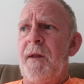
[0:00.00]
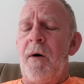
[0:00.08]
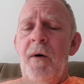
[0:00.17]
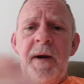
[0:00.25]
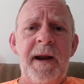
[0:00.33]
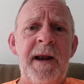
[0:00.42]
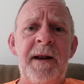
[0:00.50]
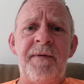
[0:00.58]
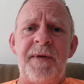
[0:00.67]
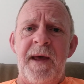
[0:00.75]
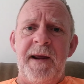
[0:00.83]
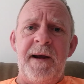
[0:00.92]
or
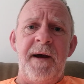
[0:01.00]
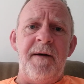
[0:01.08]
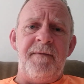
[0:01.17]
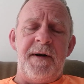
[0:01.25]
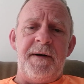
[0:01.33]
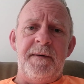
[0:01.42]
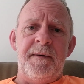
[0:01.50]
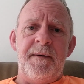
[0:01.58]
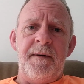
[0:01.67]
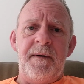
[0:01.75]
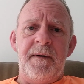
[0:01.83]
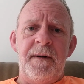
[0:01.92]
anything of
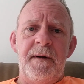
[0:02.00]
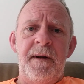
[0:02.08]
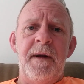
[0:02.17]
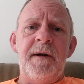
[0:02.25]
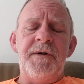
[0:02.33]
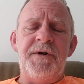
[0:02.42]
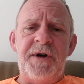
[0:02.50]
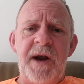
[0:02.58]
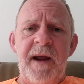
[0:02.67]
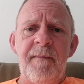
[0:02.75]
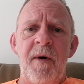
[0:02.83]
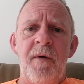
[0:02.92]
it.
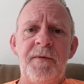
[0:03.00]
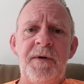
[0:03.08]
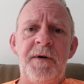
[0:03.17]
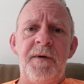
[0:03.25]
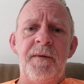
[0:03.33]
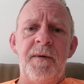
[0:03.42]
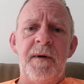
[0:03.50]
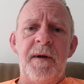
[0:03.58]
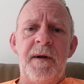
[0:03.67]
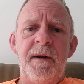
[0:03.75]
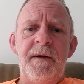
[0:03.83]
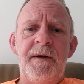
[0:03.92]
Shame
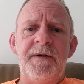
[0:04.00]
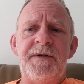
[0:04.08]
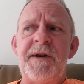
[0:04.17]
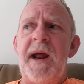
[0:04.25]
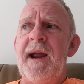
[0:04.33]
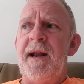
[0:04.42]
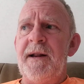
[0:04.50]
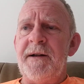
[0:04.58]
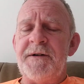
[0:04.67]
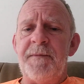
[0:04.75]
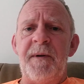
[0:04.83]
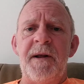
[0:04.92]
on you. You stand
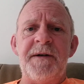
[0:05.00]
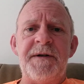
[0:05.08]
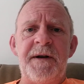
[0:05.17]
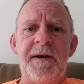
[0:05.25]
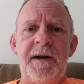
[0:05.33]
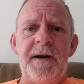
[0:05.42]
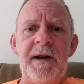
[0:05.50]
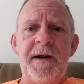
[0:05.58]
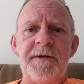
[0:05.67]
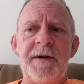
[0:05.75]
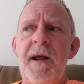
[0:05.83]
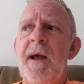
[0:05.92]
explicit in
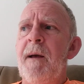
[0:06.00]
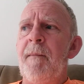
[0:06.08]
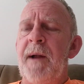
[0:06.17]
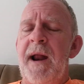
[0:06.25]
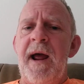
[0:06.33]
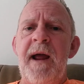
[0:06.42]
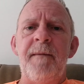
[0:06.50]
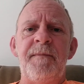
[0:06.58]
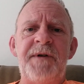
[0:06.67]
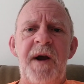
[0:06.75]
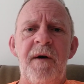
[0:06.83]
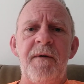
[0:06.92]
this. But I
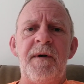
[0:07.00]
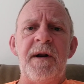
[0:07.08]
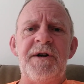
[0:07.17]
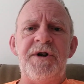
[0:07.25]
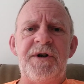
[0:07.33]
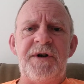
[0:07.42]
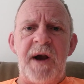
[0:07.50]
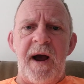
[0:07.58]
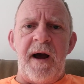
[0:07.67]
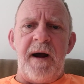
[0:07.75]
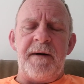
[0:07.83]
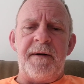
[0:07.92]
am totally
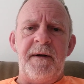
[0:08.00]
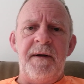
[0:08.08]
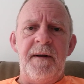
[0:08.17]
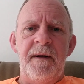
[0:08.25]
shocked,